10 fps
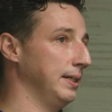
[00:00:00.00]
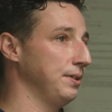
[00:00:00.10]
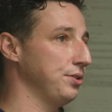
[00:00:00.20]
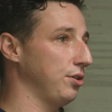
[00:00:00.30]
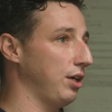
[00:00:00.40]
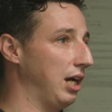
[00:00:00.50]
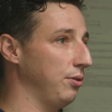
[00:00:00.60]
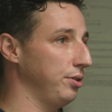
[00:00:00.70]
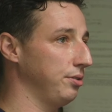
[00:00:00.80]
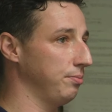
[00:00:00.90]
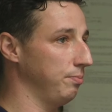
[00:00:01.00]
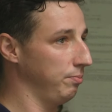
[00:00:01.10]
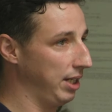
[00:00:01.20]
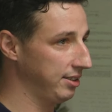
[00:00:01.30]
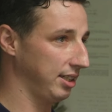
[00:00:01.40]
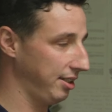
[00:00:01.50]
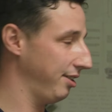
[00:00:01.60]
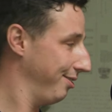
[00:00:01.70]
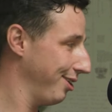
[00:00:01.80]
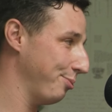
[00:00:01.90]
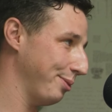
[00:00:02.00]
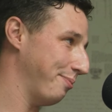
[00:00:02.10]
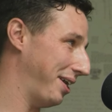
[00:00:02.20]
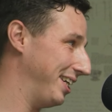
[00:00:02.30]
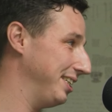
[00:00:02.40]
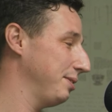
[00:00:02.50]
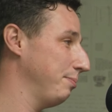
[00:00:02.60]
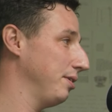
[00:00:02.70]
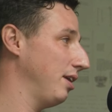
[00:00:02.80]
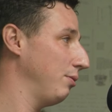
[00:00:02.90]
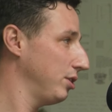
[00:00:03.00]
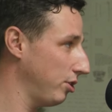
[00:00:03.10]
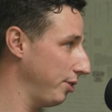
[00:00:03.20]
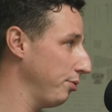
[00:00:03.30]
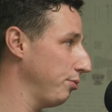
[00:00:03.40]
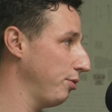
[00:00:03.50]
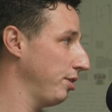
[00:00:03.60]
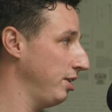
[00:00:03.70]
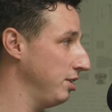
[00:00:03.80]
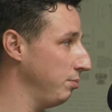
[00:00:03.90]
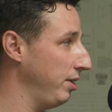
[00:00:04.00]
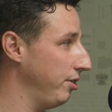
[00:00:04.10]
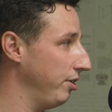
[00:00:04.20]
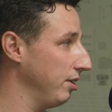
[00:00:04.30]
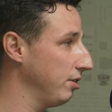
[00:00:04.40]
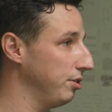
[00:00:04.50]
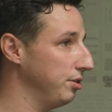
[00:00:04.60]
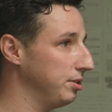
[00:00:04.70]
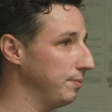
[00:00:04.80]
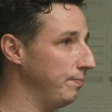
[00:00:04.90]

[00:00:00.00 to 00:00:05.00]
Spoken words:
So I would, as I said, a little bit biased, but I would start with an intermediary because